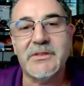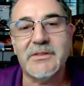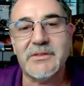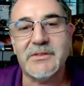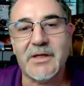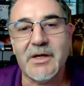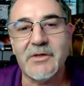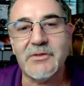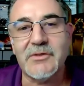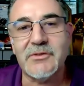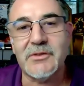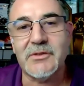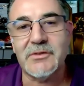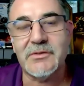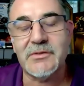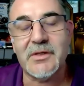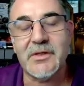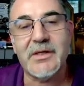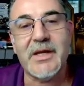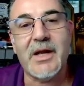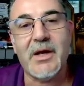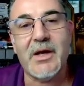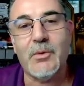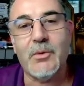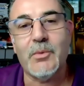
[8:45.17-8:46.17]
discussions
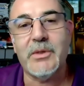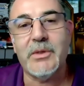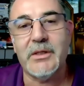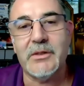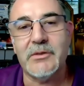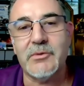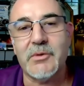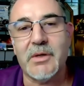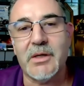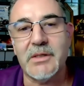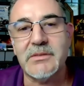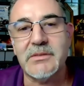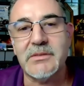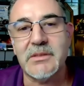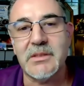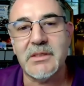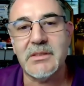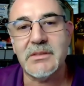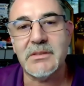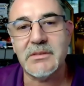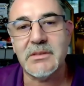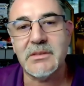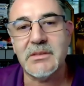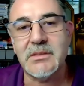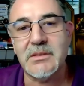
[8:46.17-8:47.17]
on how we address
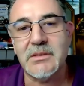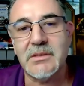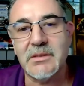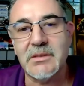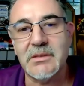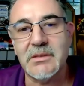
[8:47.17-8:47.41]
this.